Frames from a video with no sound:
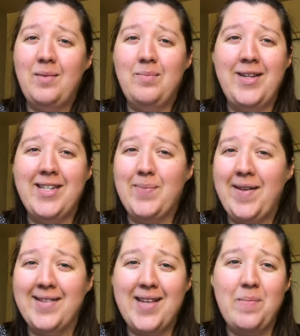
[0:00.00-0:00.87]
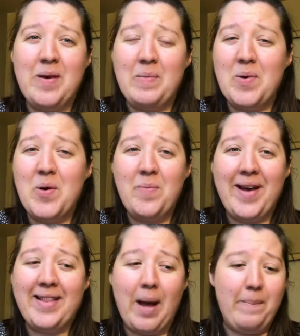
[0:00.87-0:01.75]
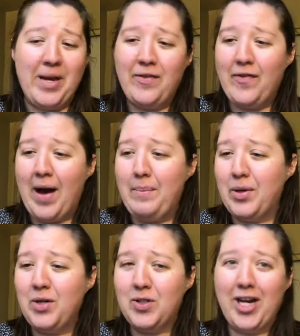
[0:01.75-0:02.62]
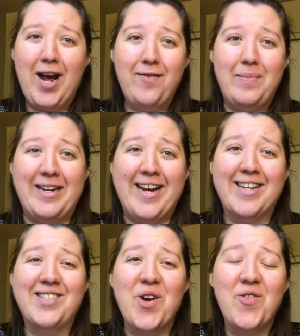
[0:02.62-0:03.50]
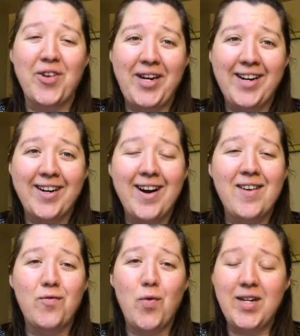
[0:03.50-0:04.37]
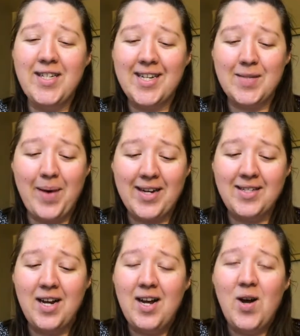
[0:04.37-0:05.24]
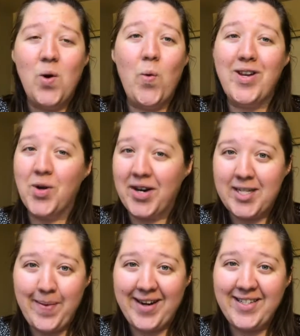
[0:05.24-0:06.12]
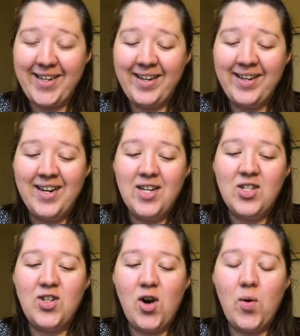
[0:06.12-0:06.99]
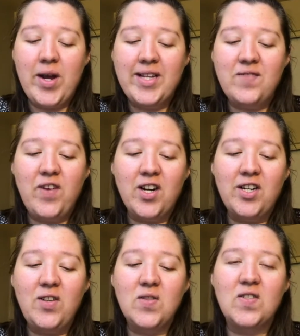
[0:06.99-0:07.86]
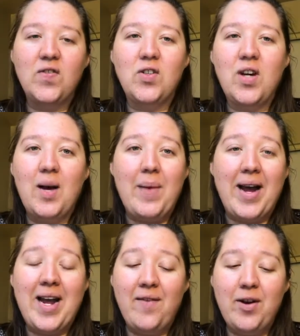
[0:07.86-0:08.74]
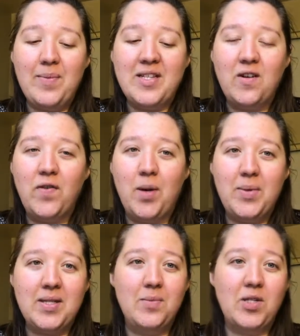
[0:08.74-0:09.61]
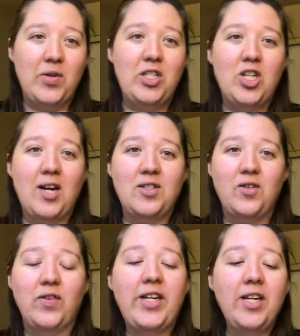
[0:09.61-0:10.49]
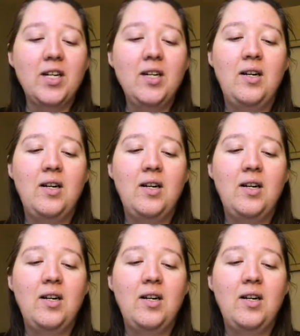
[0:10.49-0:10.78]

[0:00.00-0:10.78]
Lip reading: It's by the same people who make that big fat book, which I have on my desk over here, of what to expect when you're expecting. So it's very useful. I have it on my cell phone. I'll put some screenshots over here.